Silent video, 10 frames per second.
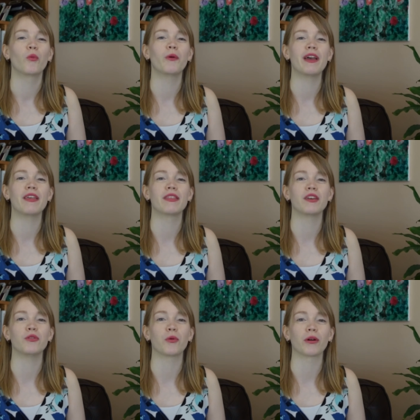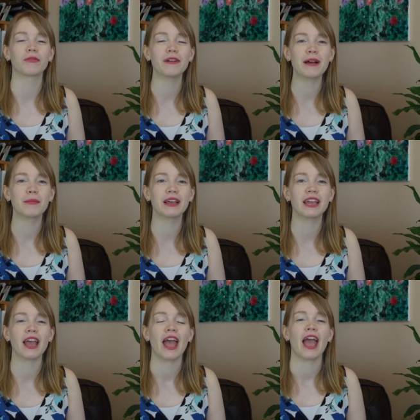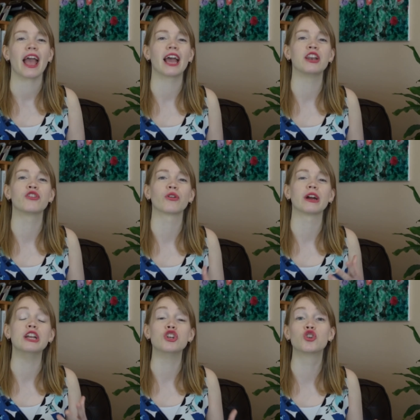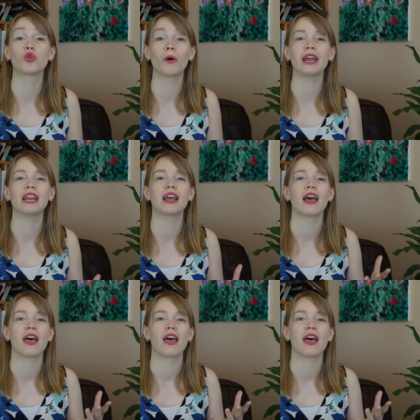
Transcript: with your family and you're enjoying